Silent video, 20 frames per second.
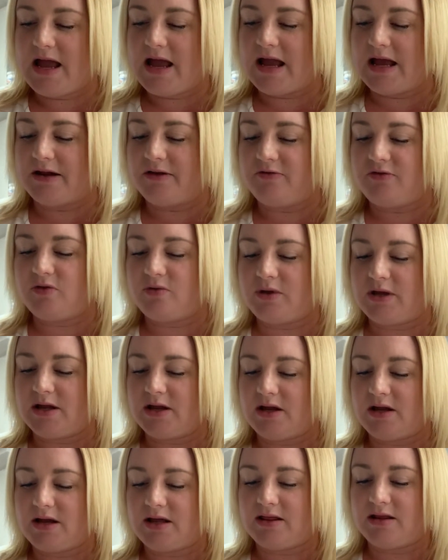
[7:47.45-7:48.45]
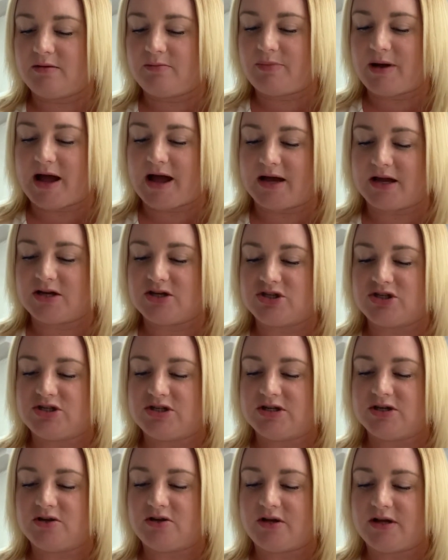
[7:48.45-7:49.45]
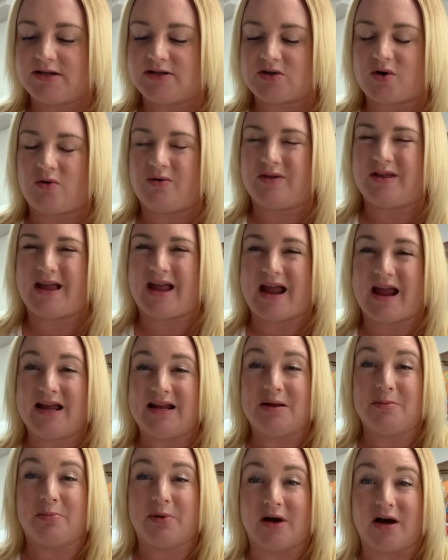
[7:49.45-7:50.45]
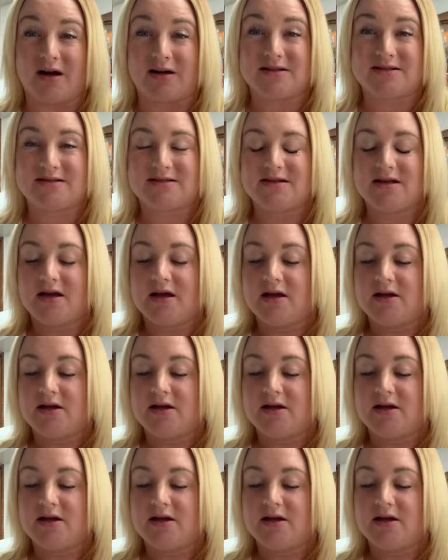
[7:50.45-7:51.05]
And if you get it in the package deal, it's only $80.